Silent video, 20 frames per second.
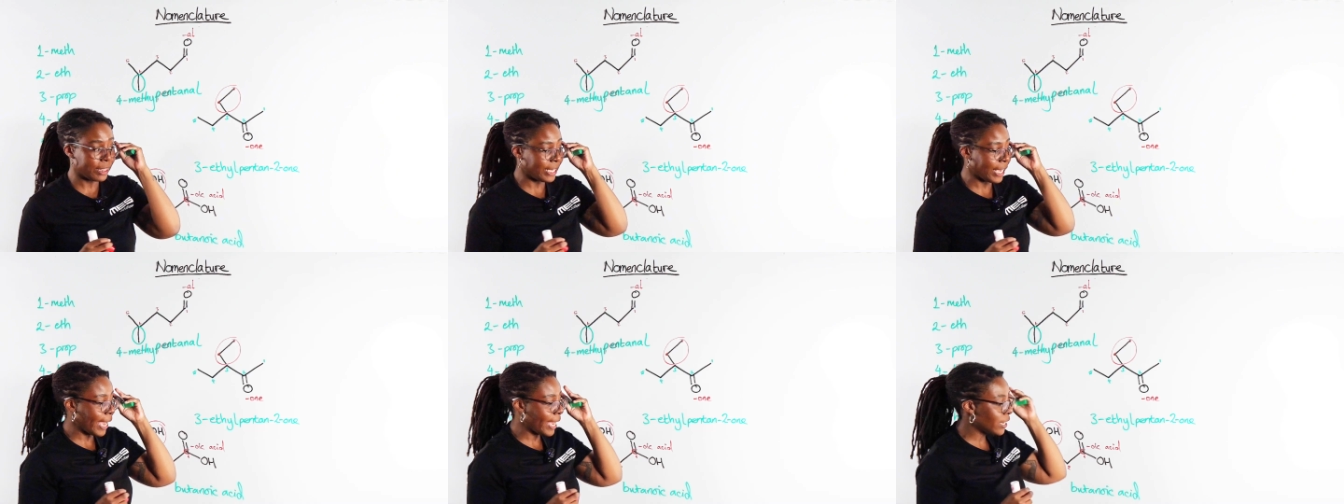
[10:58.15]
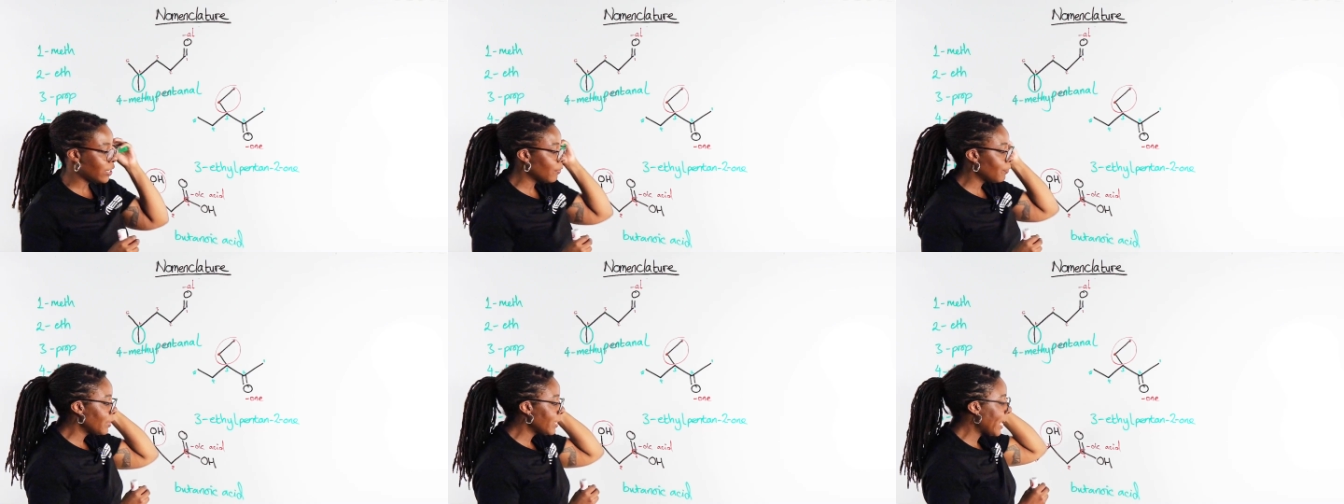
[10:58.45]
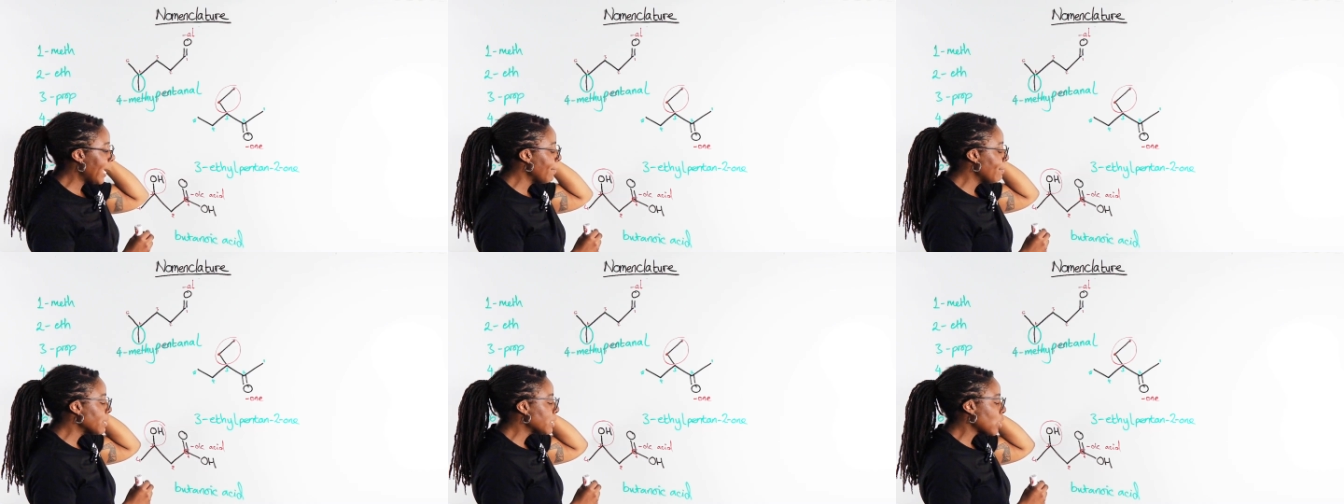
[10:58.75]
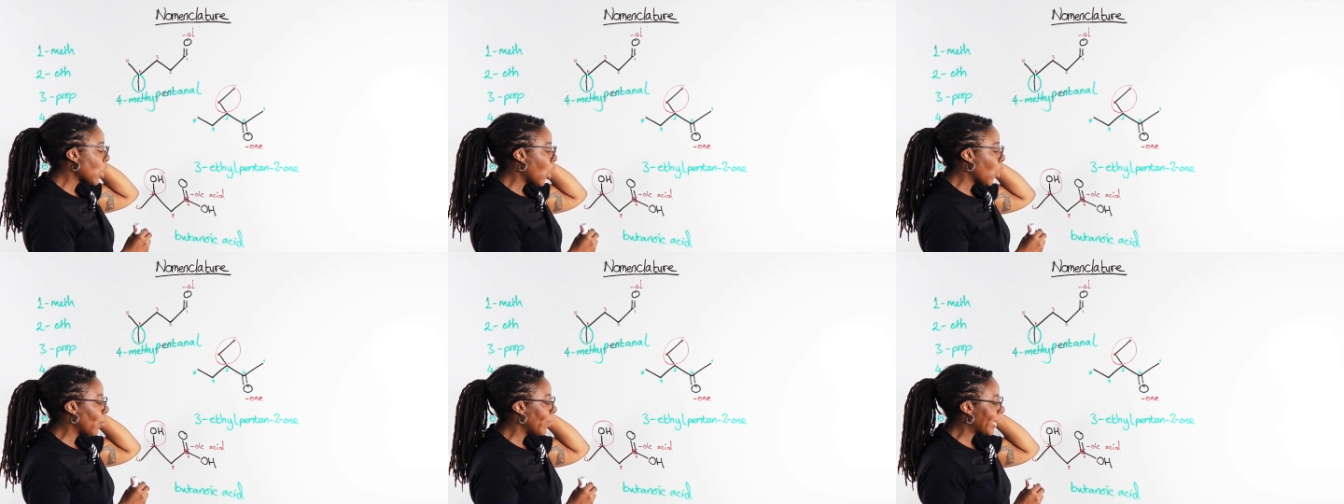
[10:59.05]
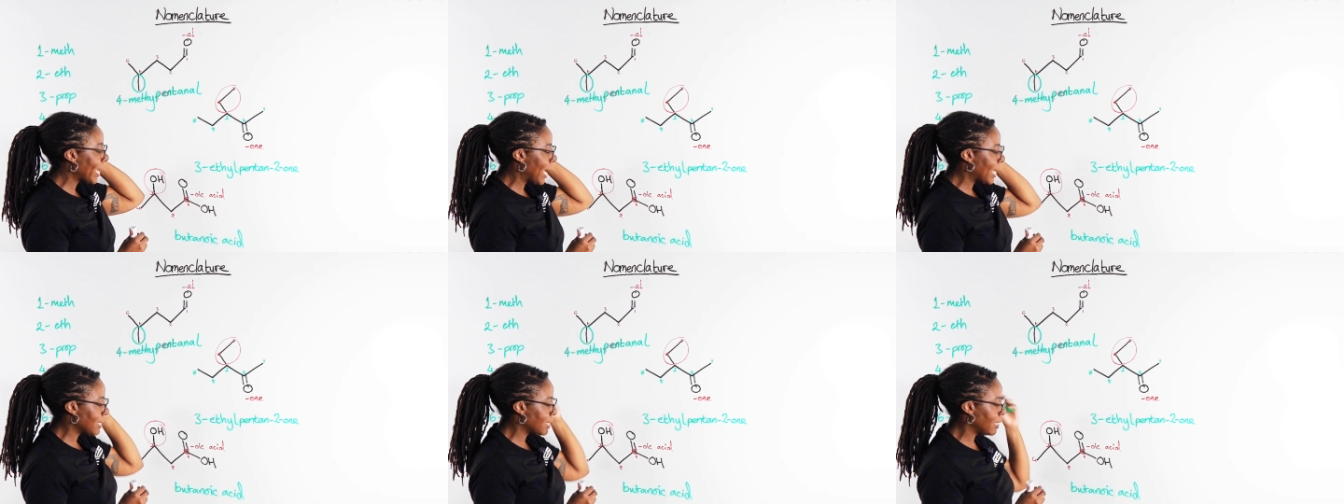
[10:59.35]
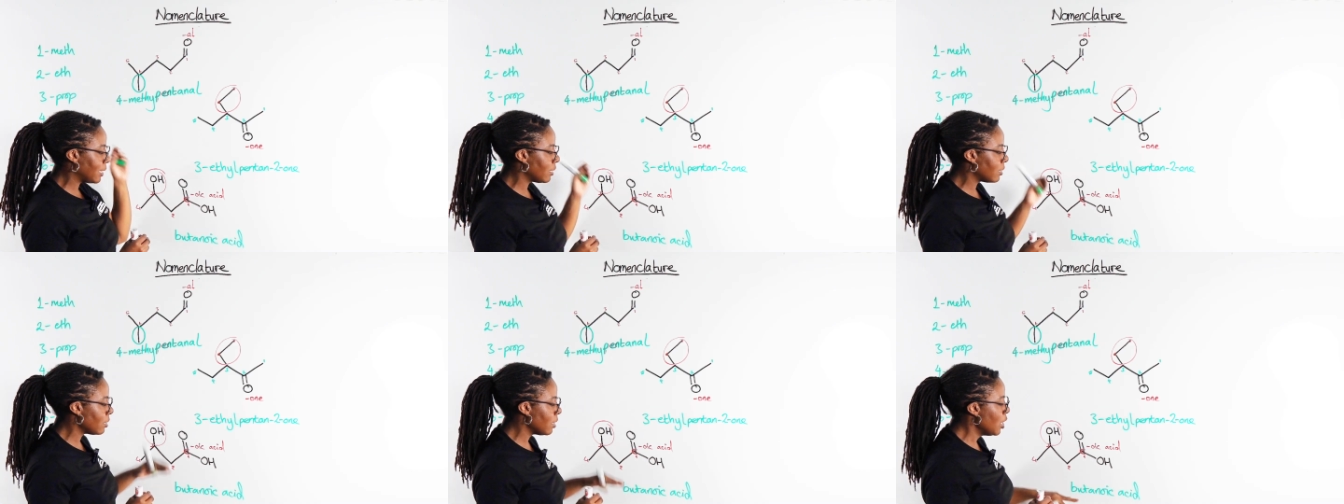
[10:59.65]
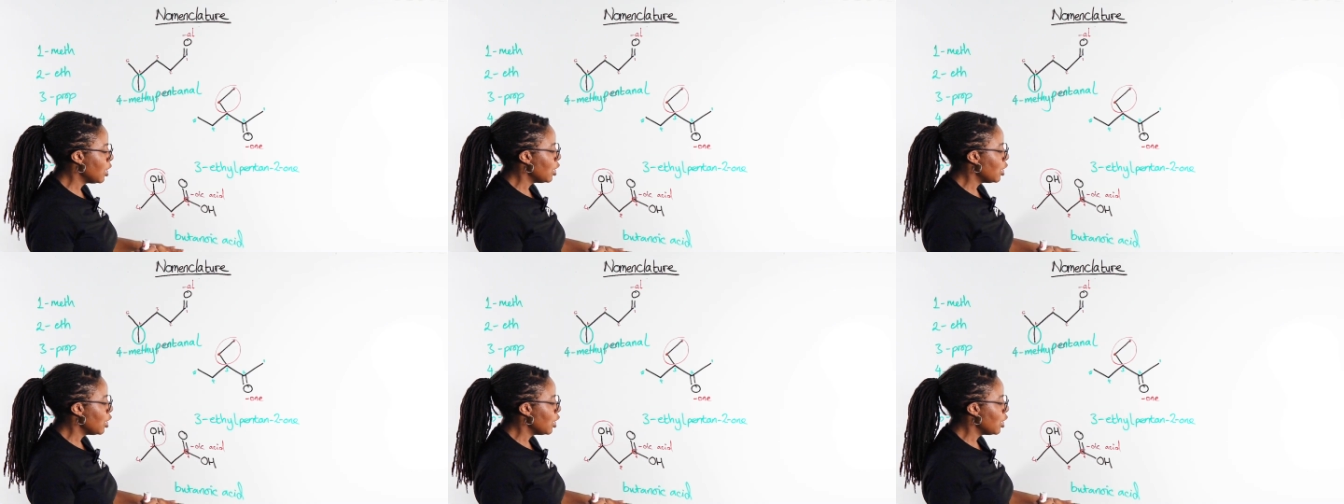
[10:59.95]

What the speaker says: The end of the name is oic acid.